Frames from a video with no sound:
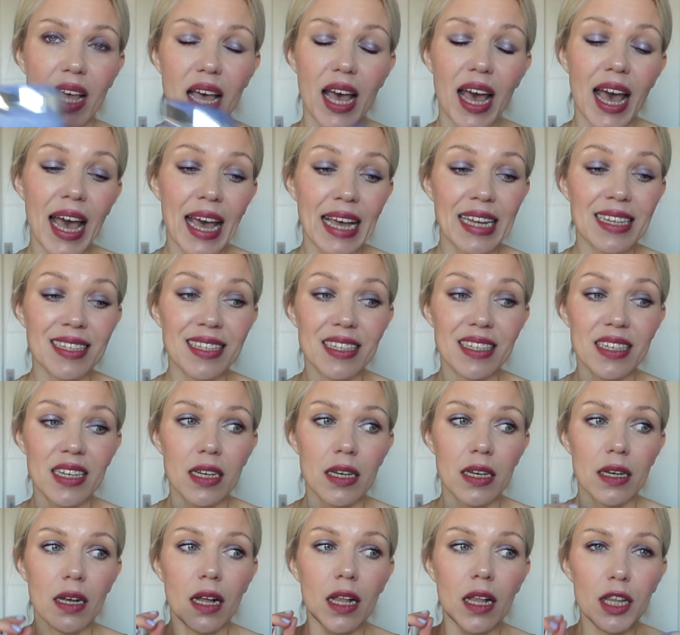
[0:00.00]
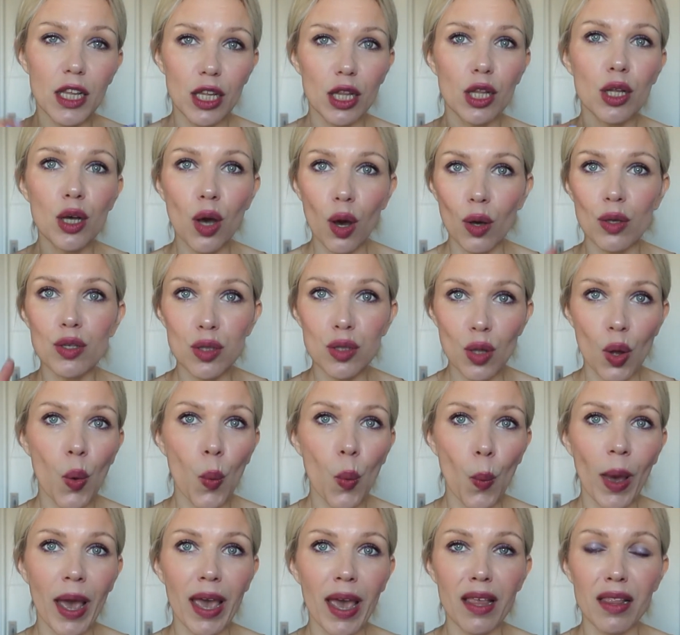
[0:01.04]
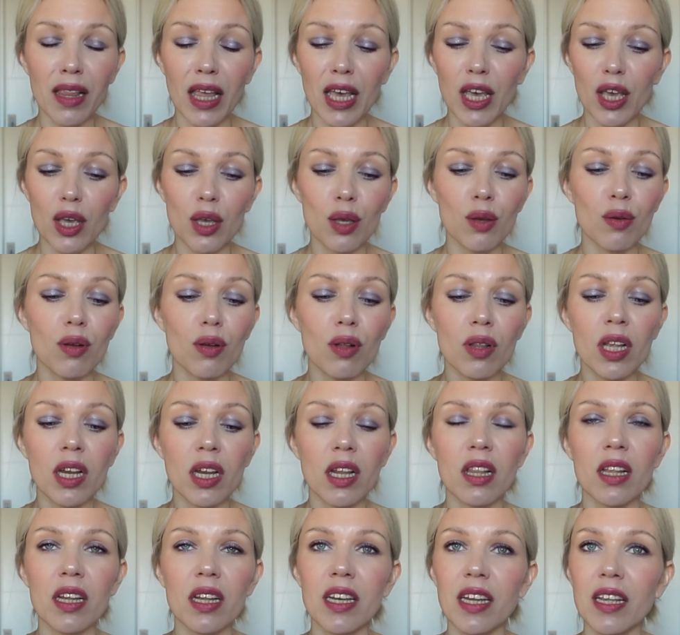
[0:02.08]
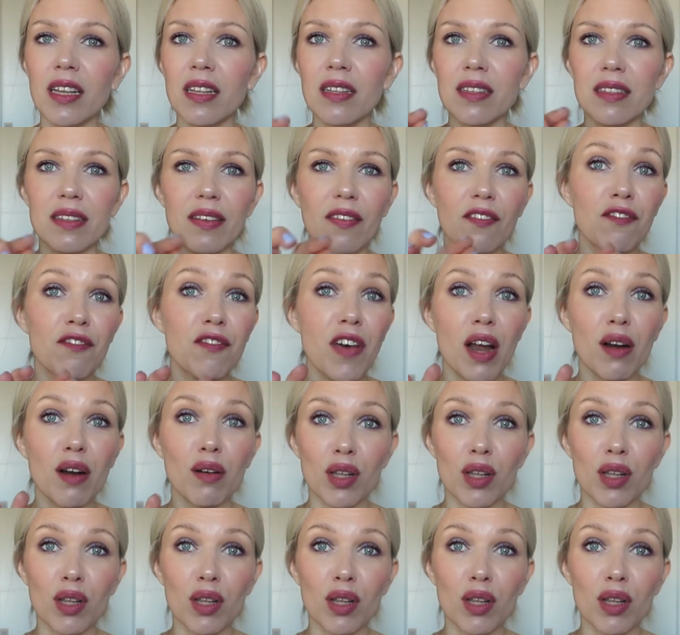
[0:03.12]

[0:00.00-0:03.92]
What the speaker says: and a little goes a long way. Like, you a little in it, very